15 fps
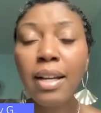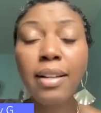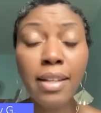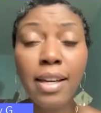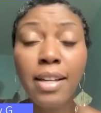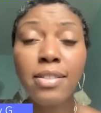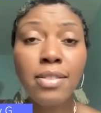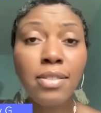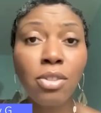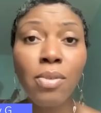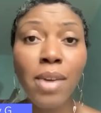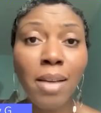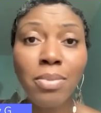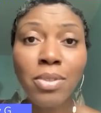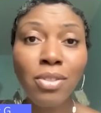Yes, you
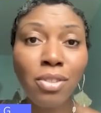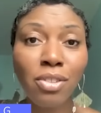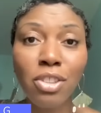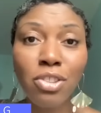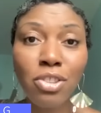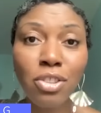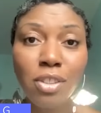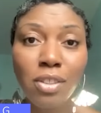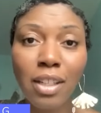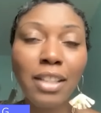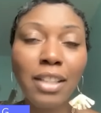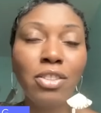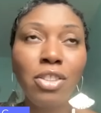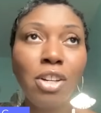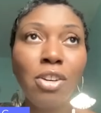absolutely should.
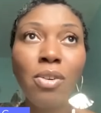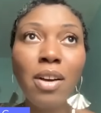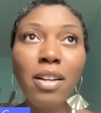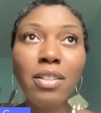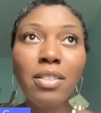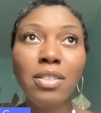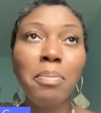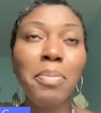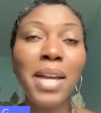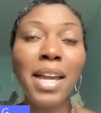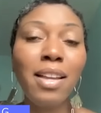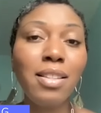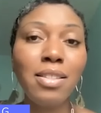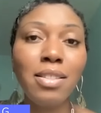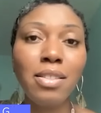Like, don't
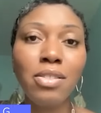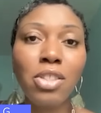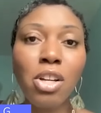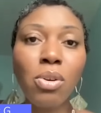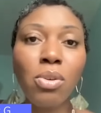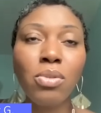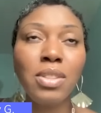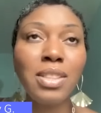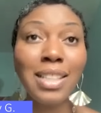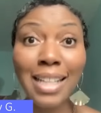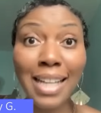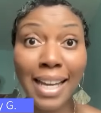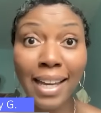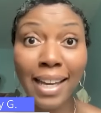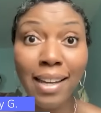debate. Don't
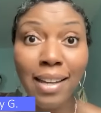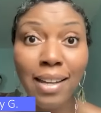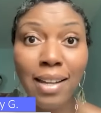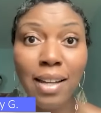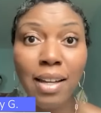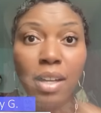delay.